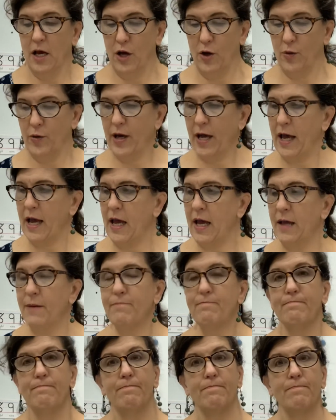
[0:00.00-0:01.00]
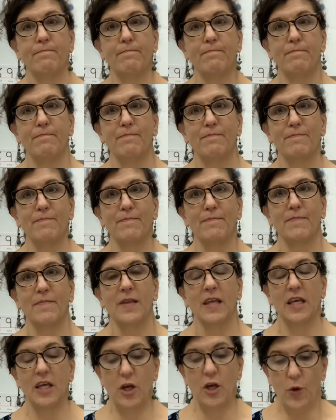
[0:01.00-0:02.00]
Okay.
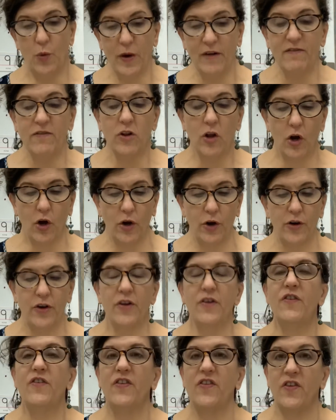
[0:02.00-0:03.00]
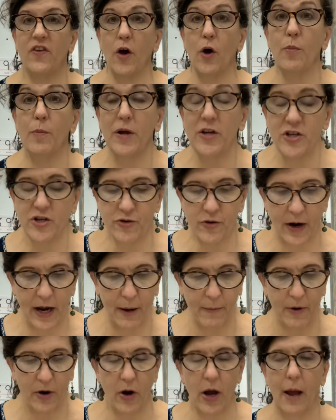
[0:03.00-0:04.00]
You have learned so much
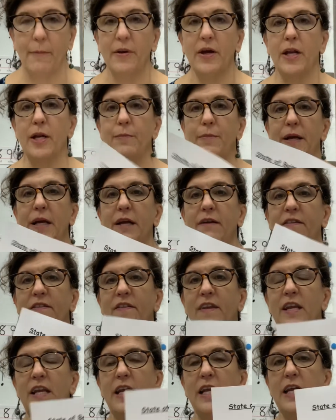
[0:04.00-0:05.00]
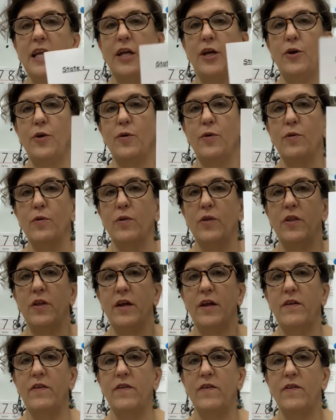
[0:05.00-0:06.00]
grammar. I'm going to be sending you
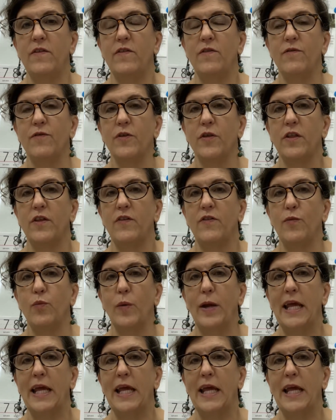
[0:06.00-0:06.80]
this for this